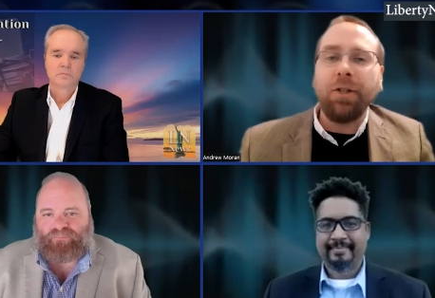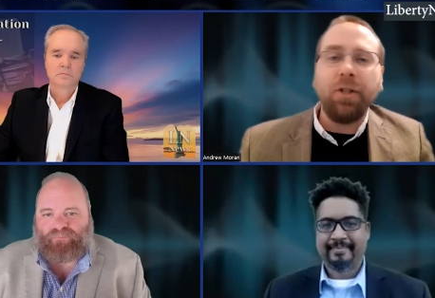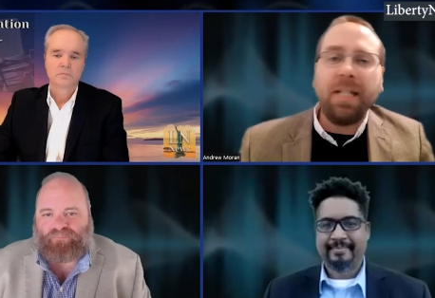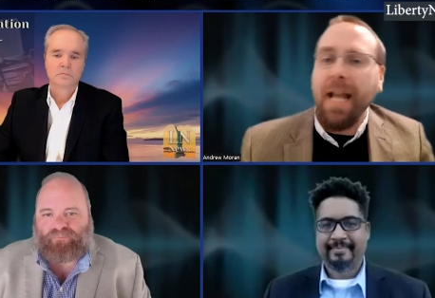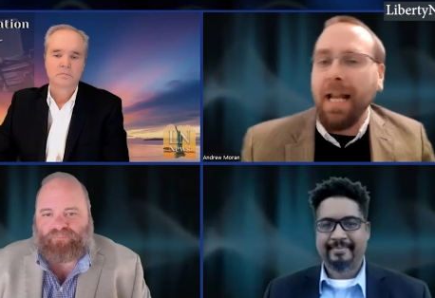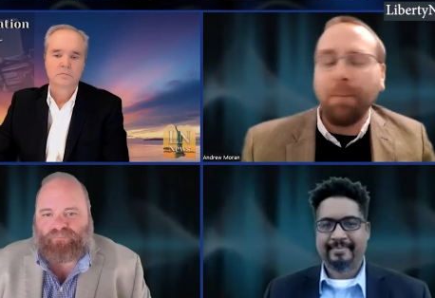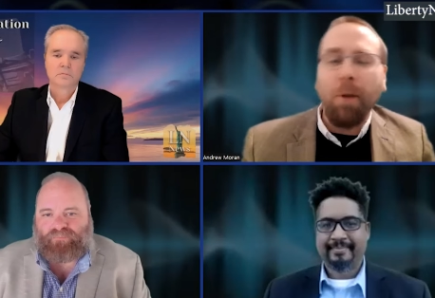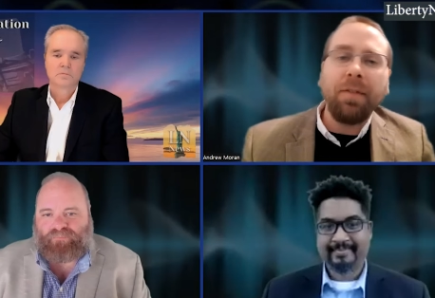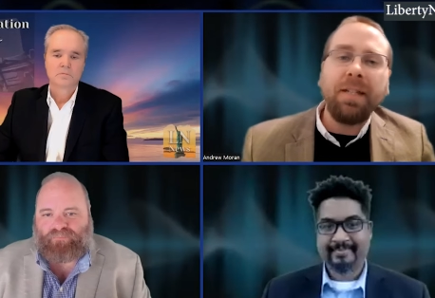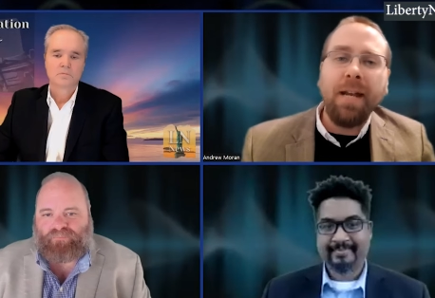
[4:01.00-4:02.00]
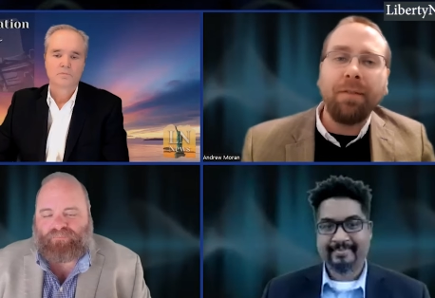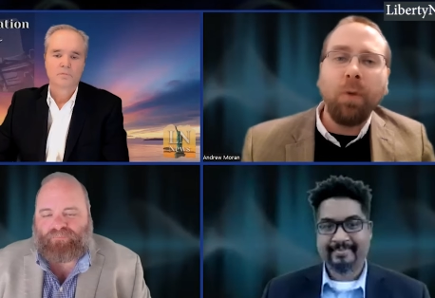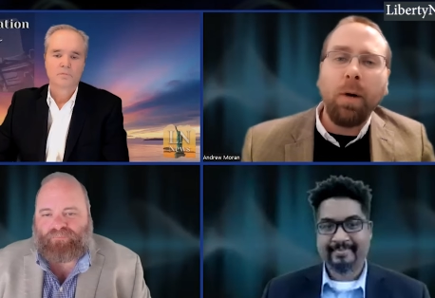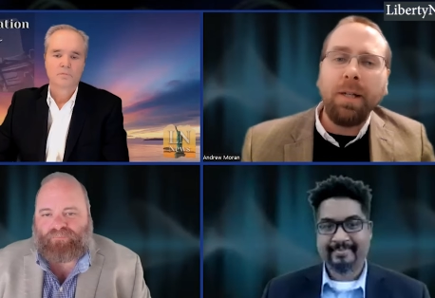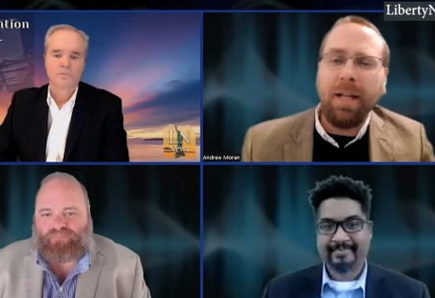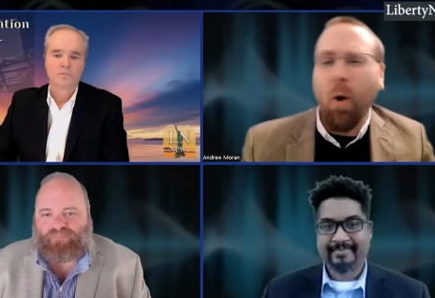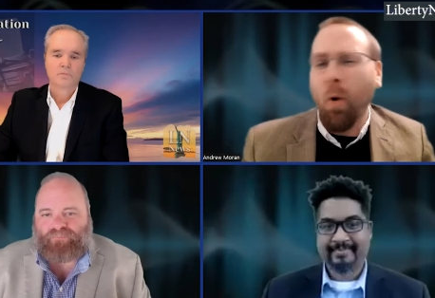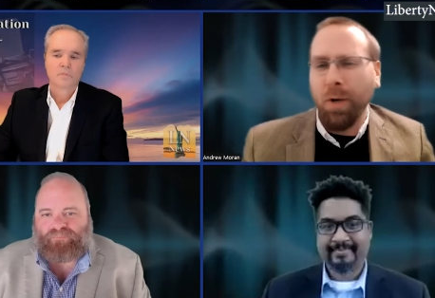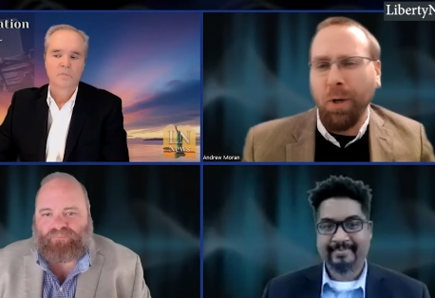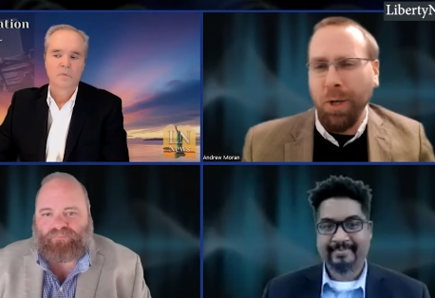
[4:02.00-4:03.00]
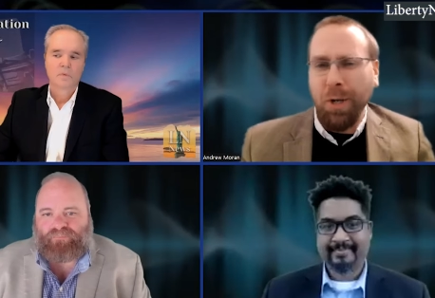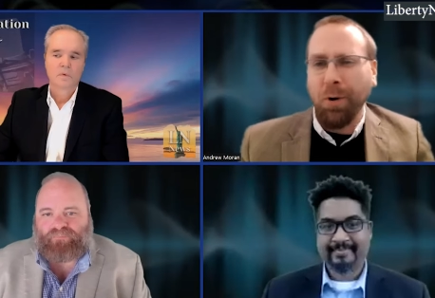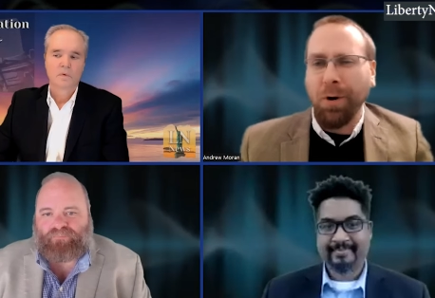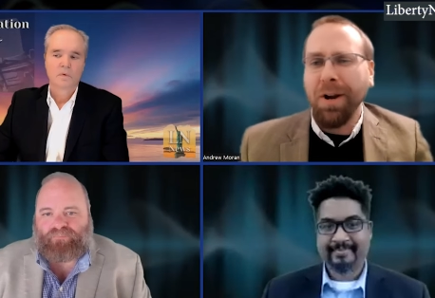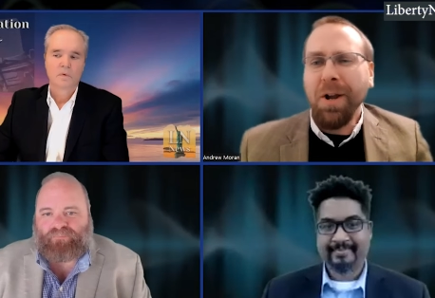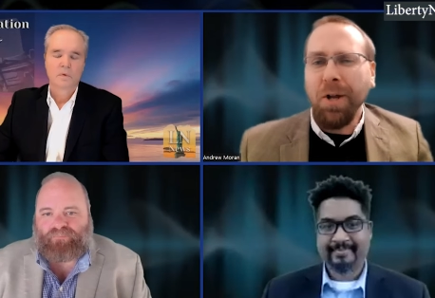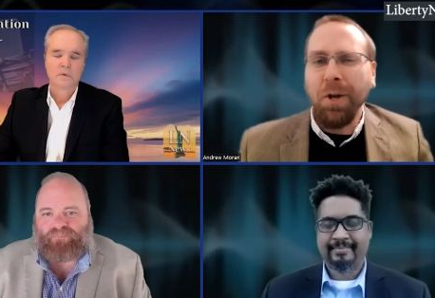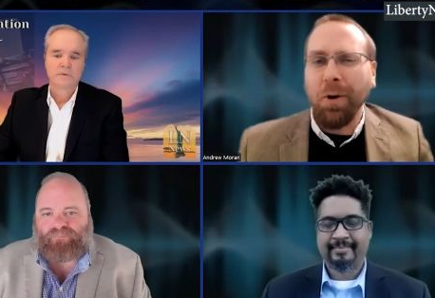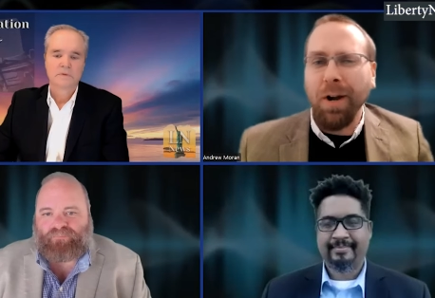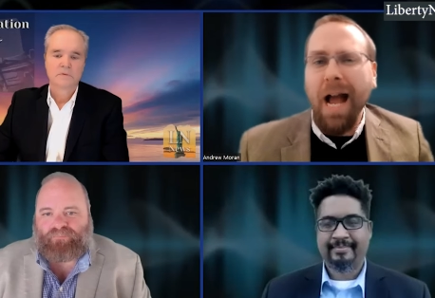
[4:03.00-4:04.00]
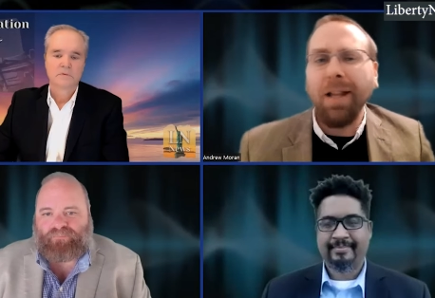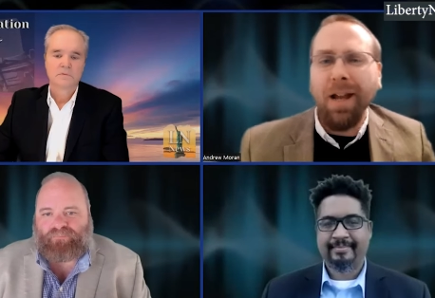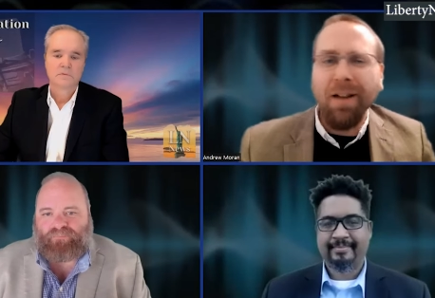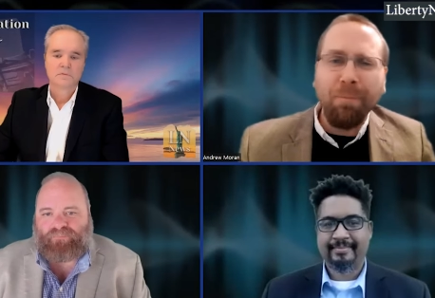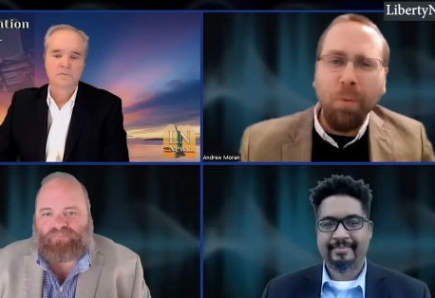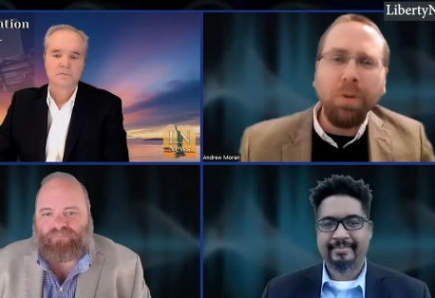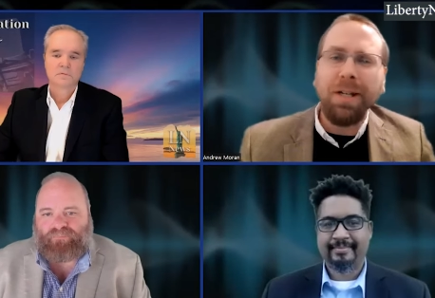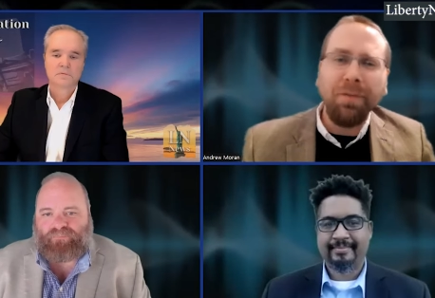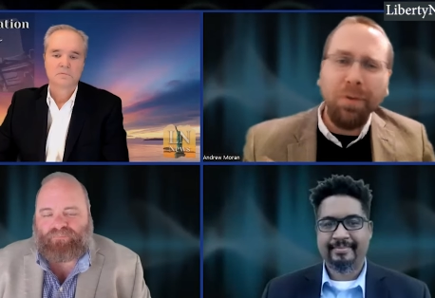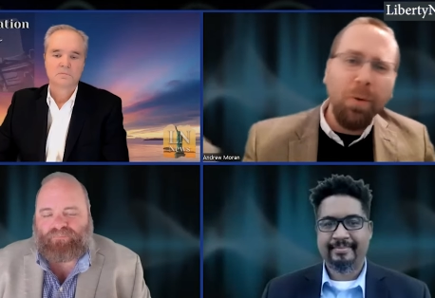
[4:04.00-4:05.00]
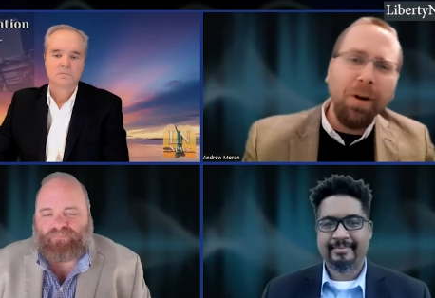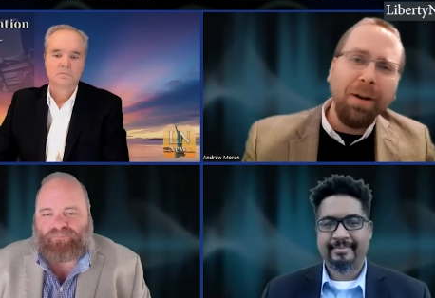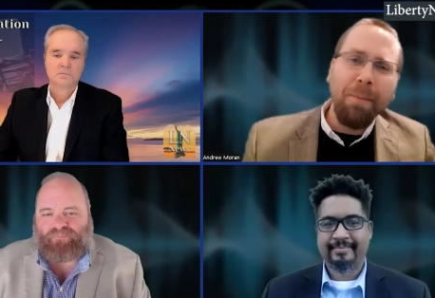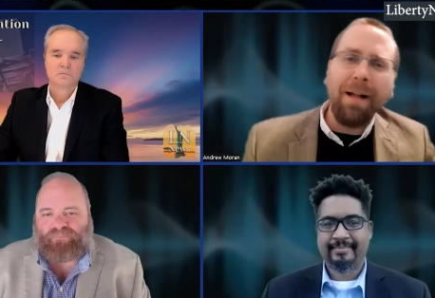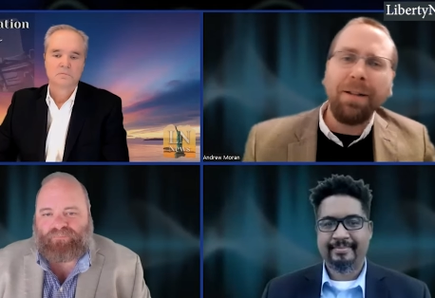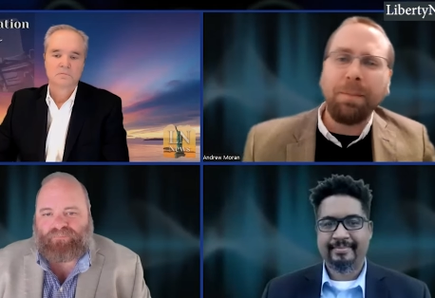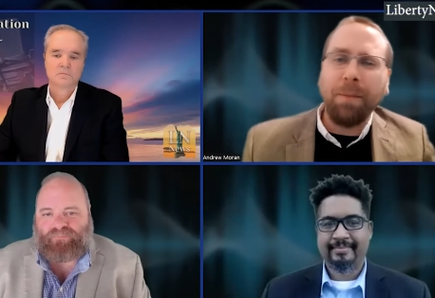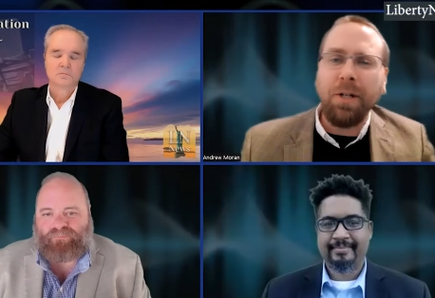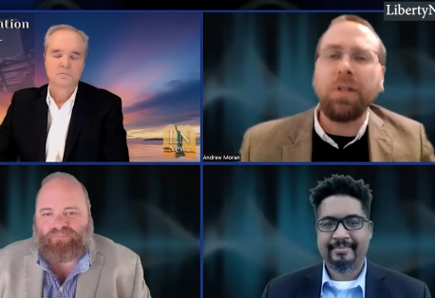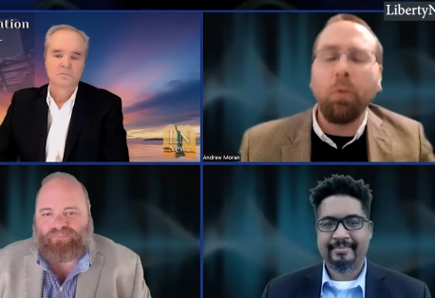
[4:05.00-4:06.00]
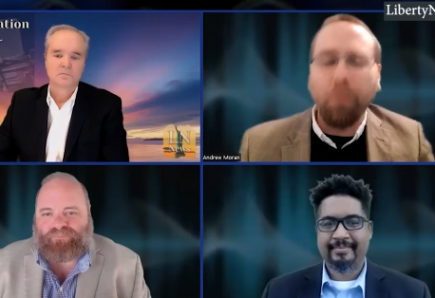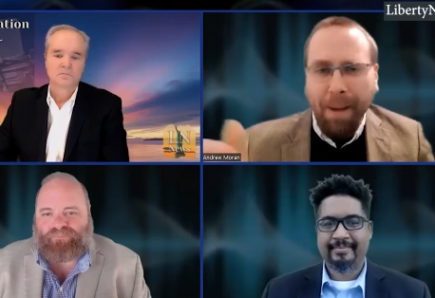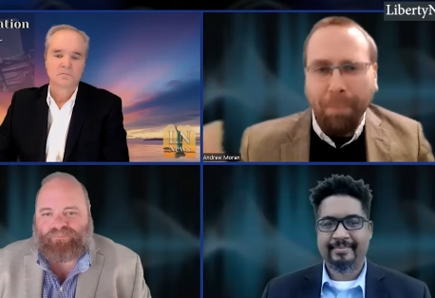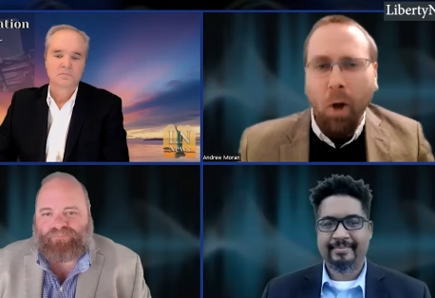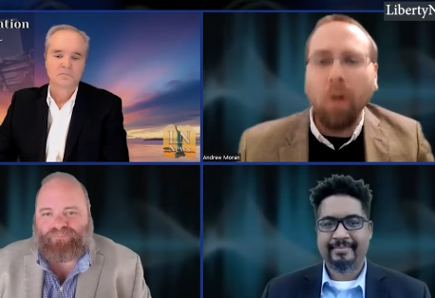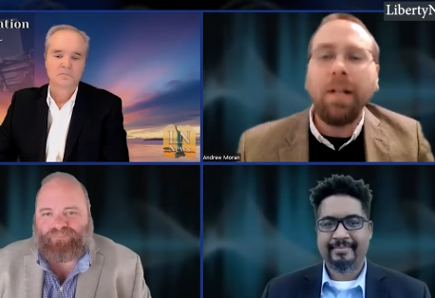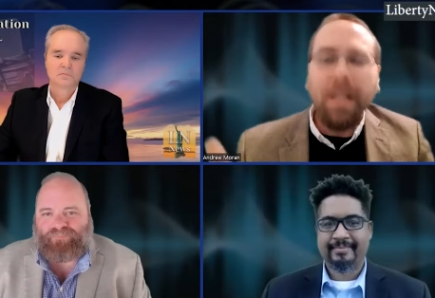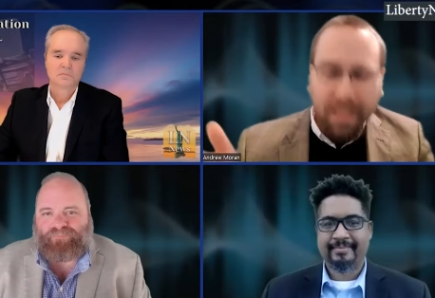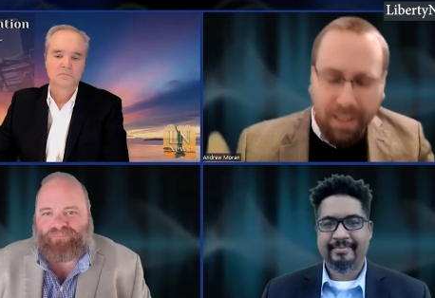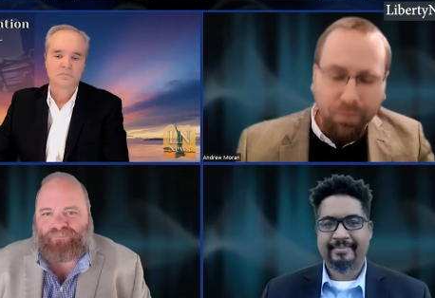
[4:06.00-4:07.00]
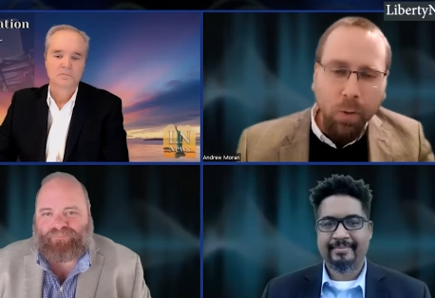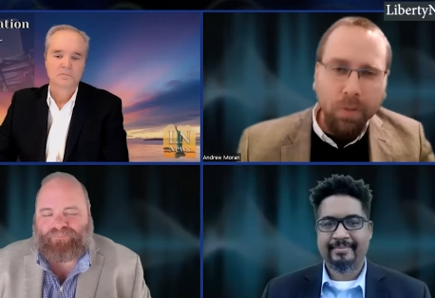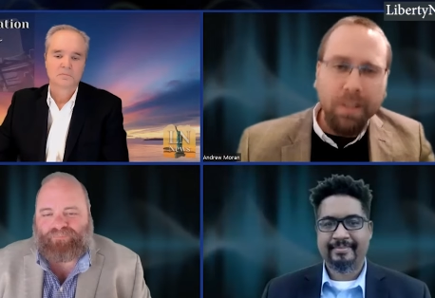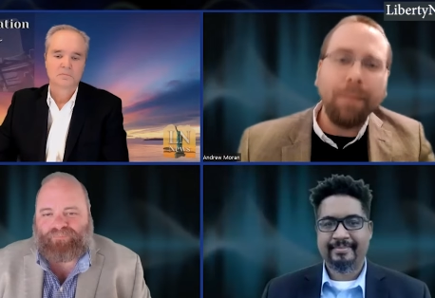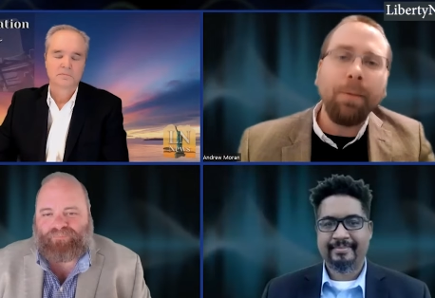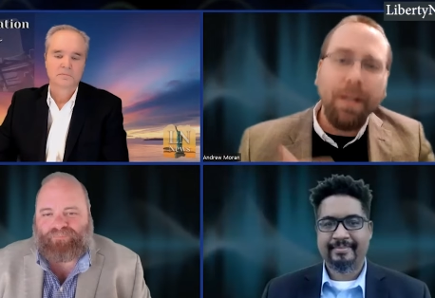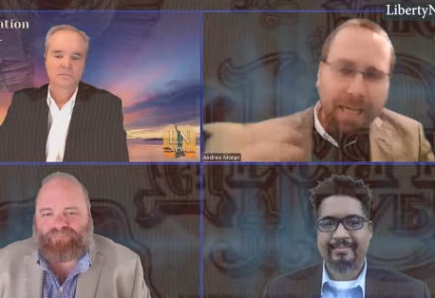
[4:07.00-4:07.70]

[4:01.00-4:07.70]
Speaker 1: and just kicked him off the Senate floor and said, "Oh, you know, you're you're an ally of Putin if you want to balance the budget." So Rand Paul, oh, give kudos to him there;